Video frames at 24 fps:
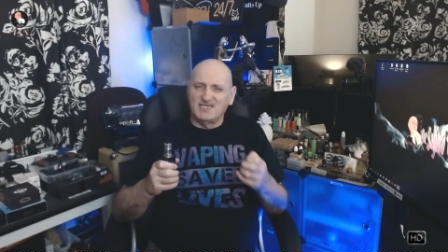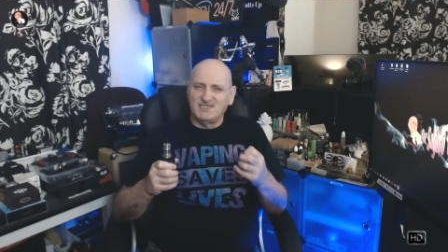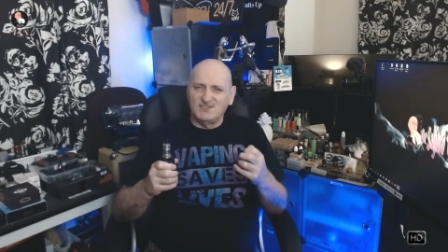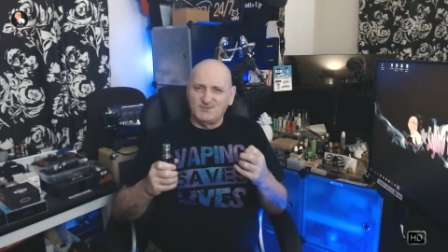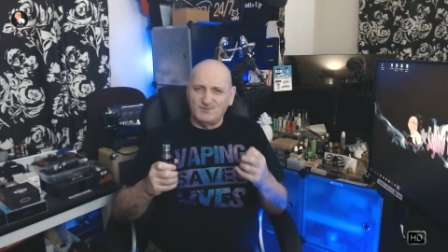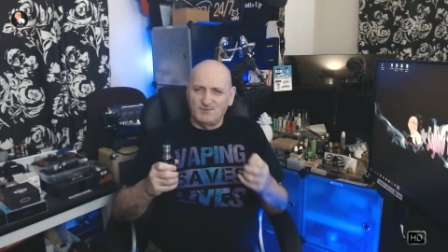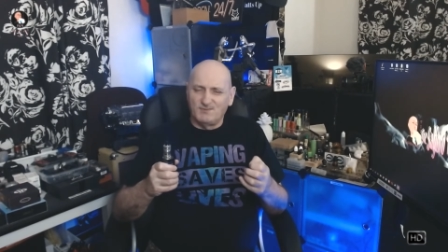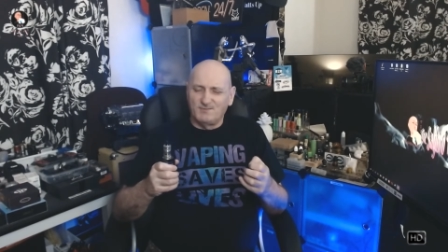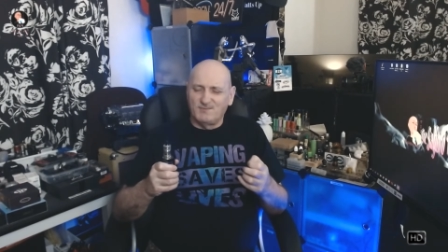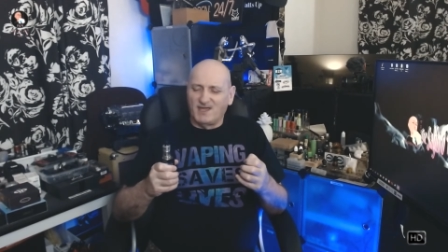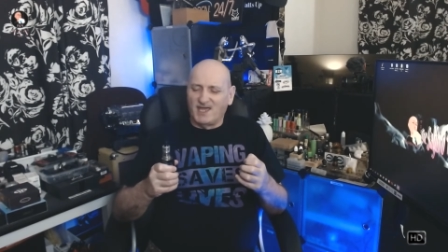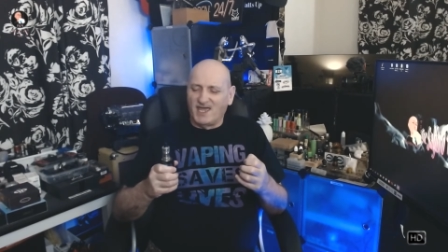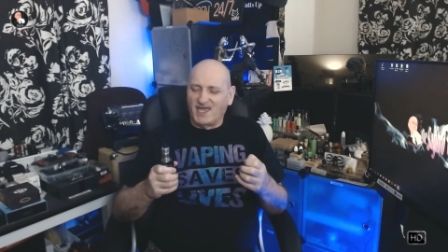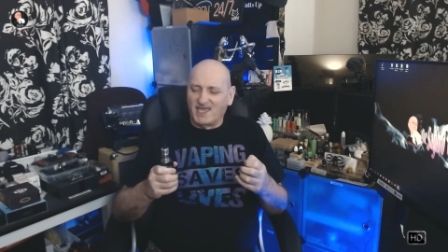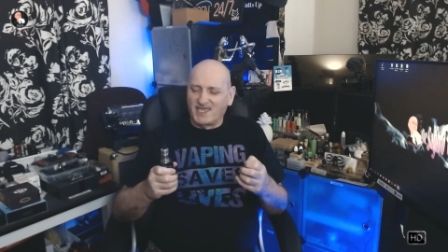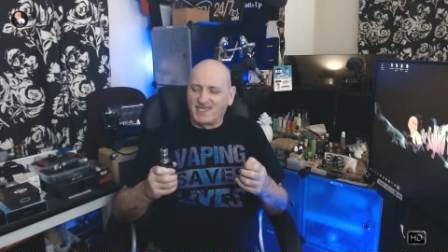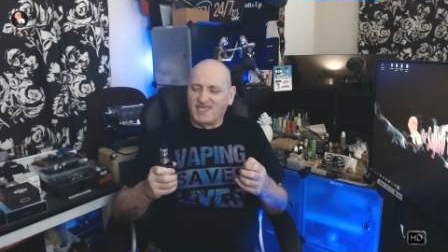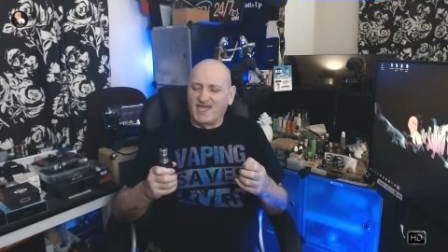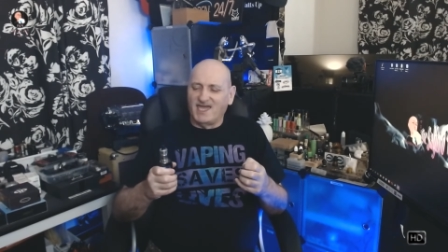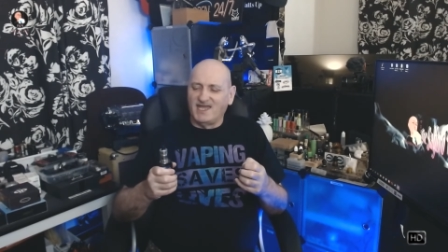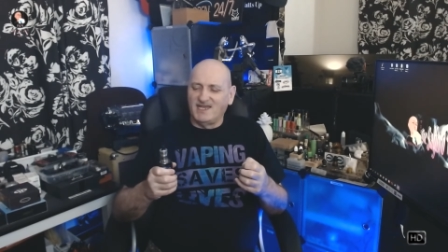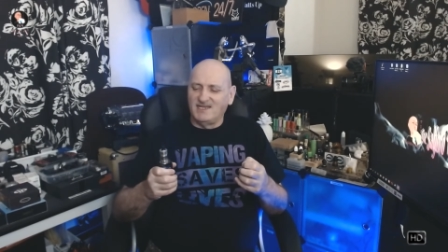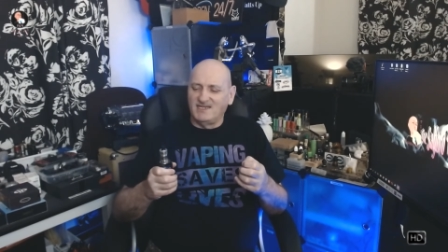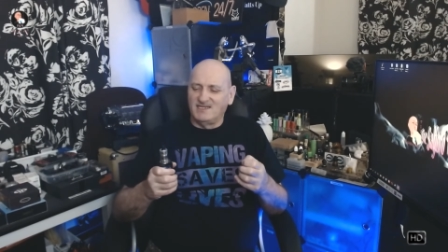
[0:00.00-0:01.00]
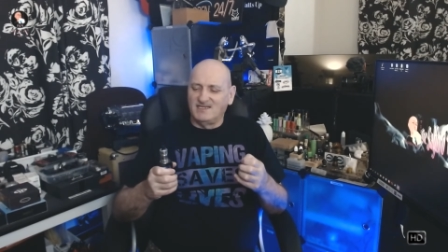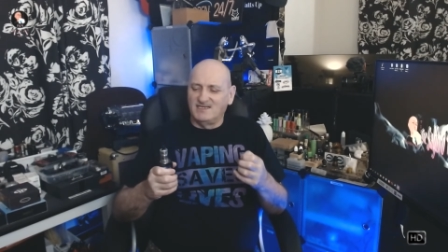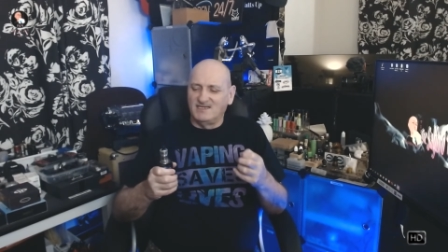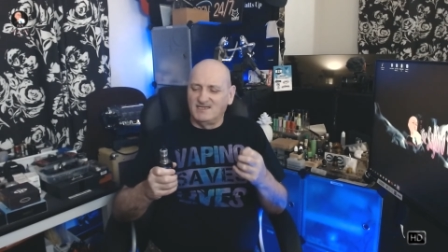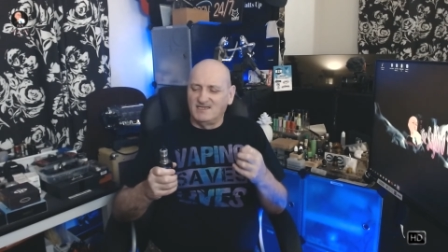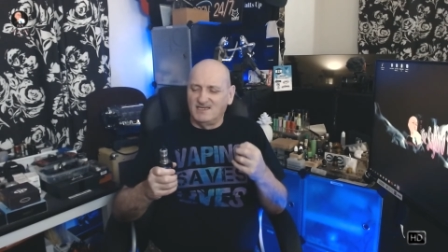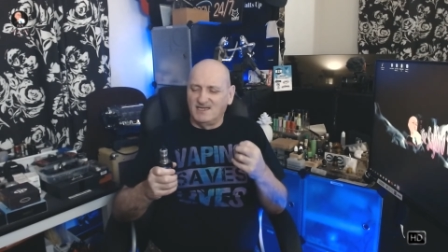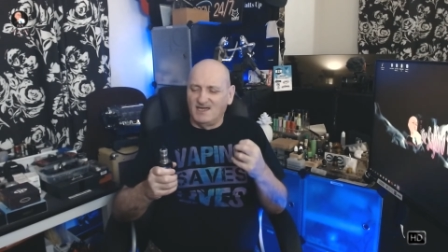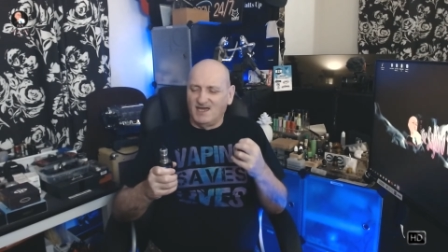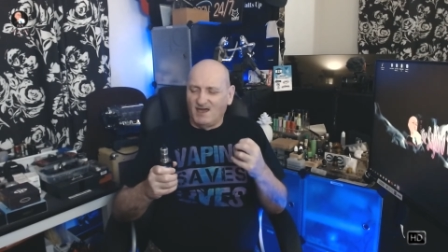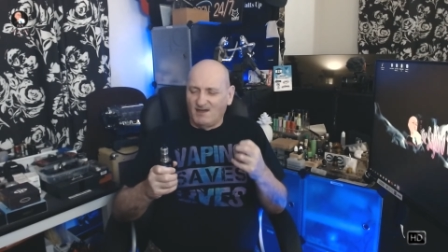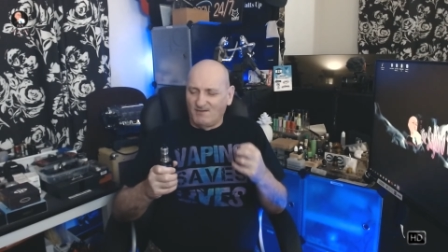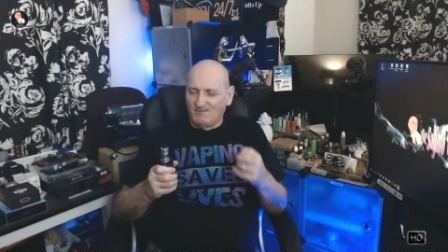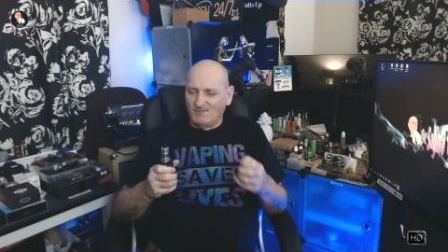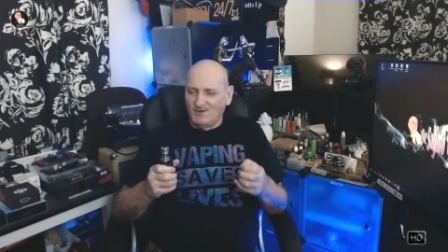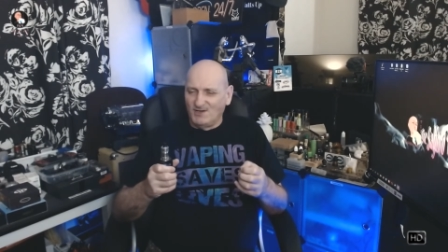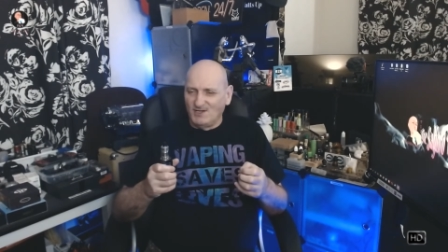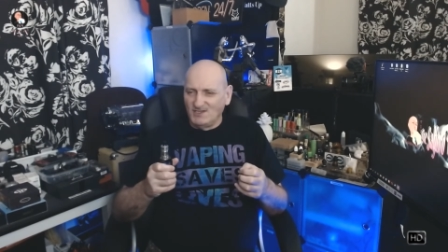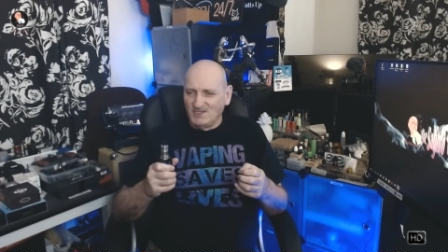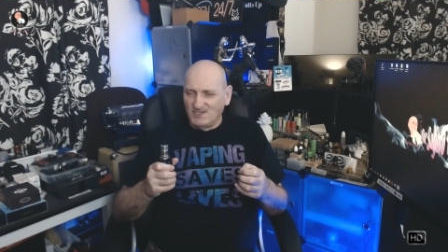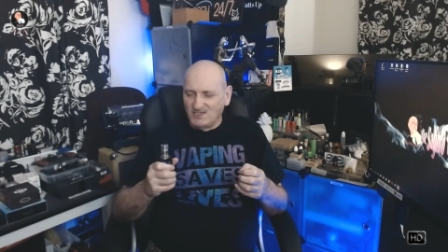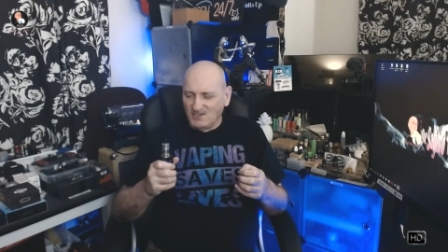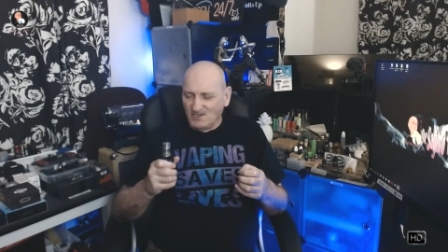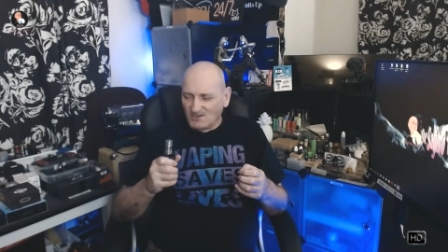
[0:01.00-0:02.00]
from it again. I'm
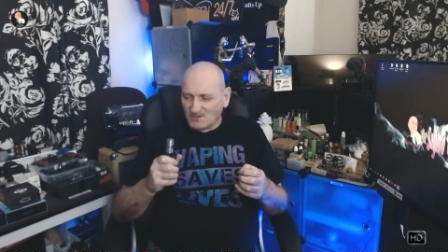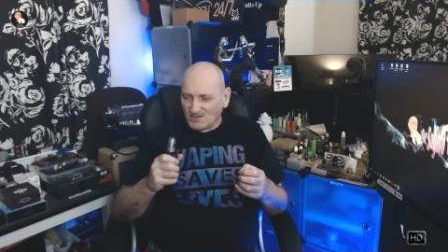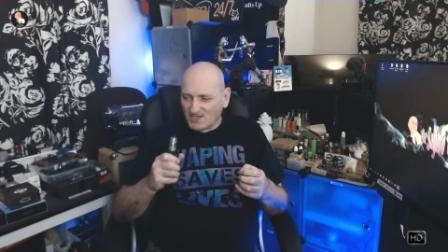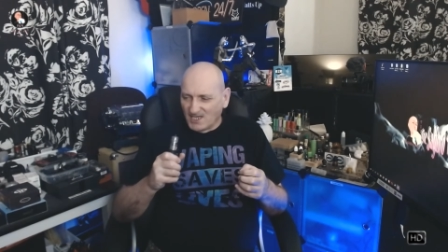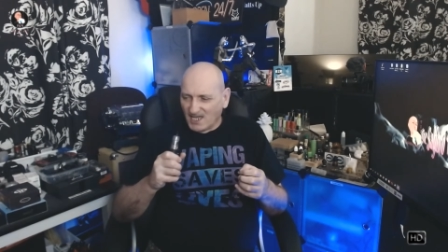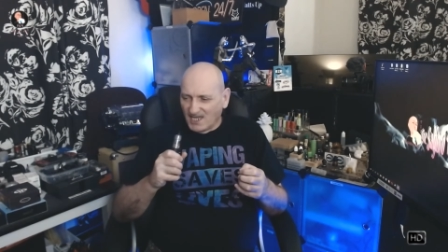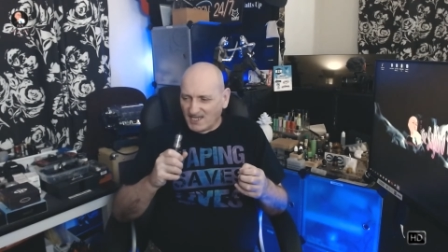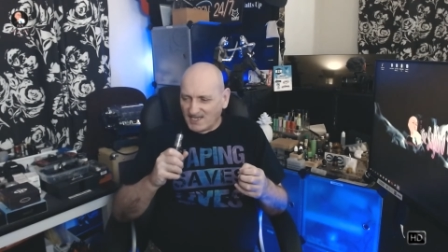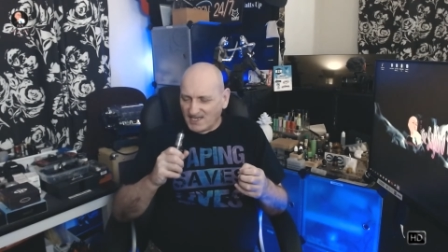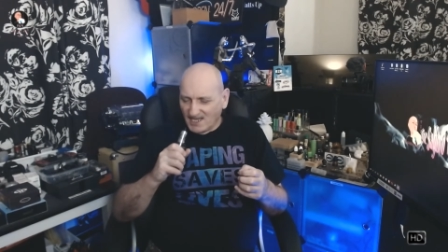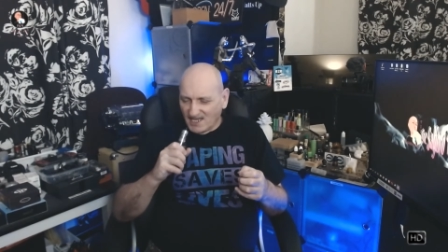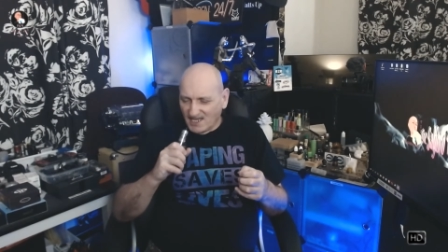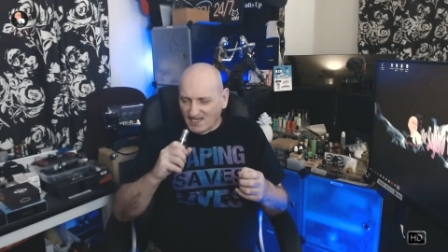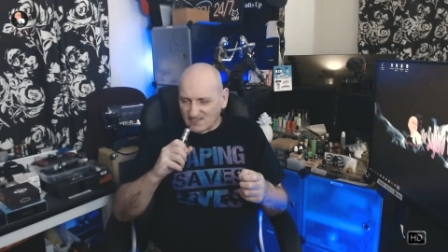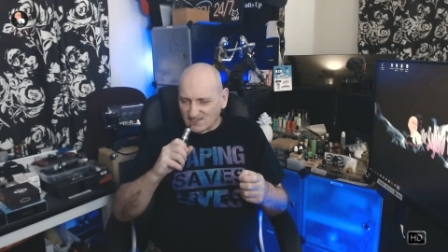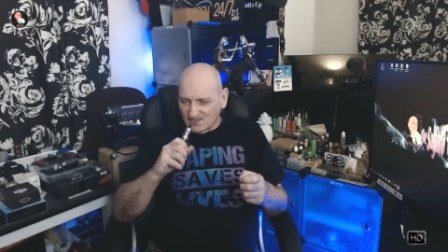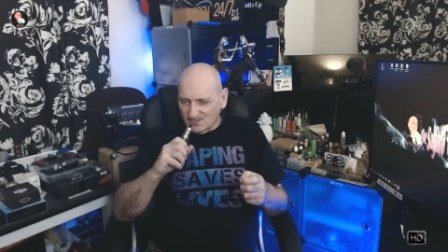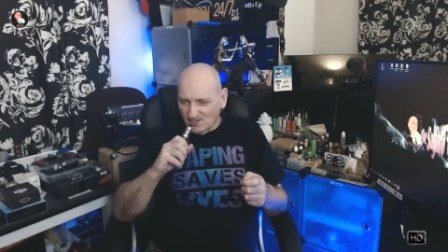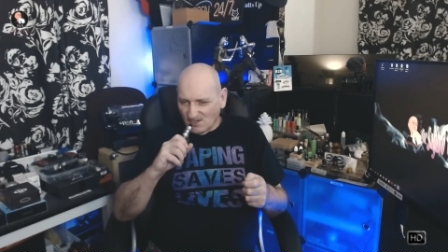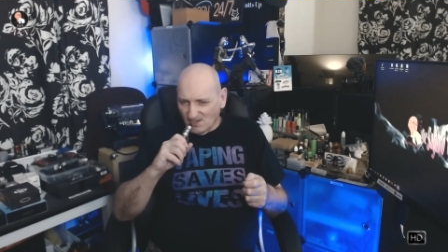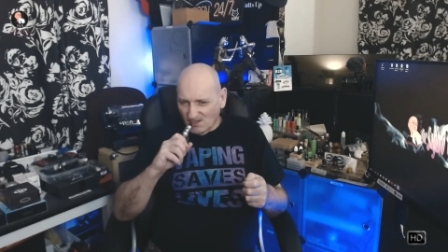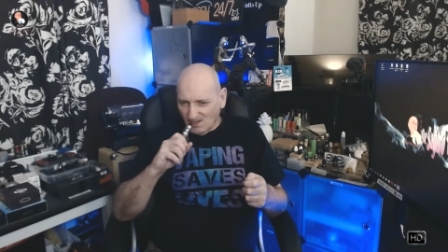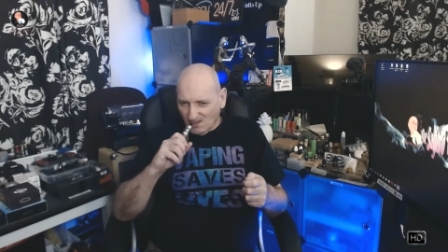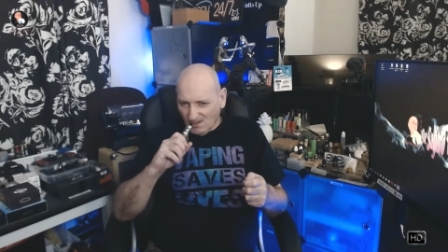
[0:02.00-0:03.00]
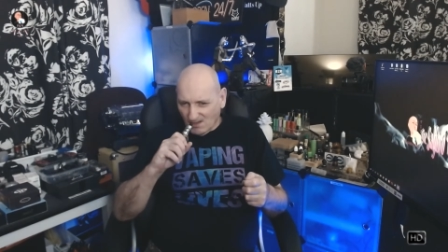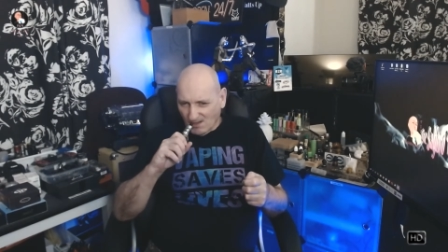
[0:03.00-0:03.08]
really not getting that at all.